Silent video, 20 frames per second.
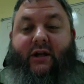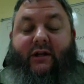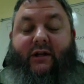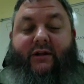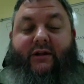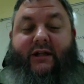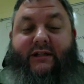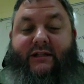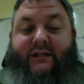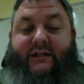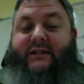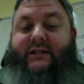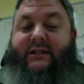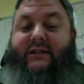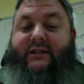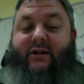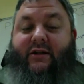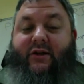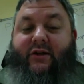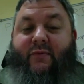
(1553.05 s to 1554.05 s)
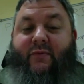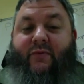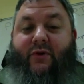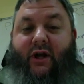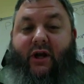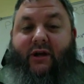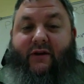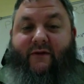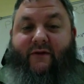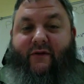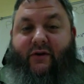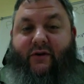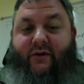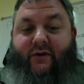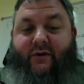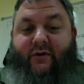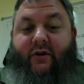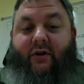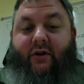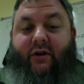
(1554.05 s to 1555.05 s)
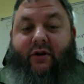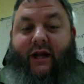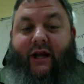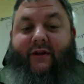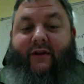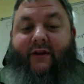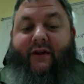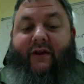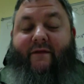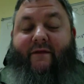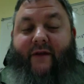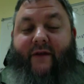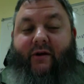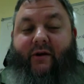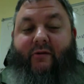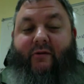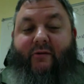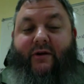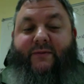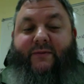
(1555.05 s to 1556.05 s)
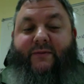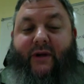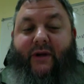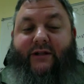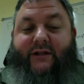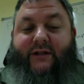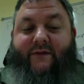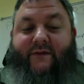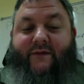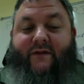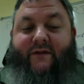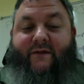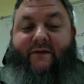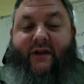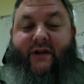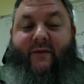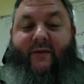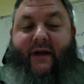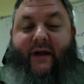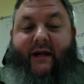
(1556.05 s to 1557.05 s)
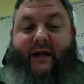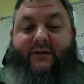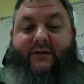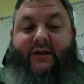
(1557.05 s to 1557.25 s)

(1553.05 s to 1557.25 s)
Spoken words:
this is still a new product for Google, and they're very responsive to feedback.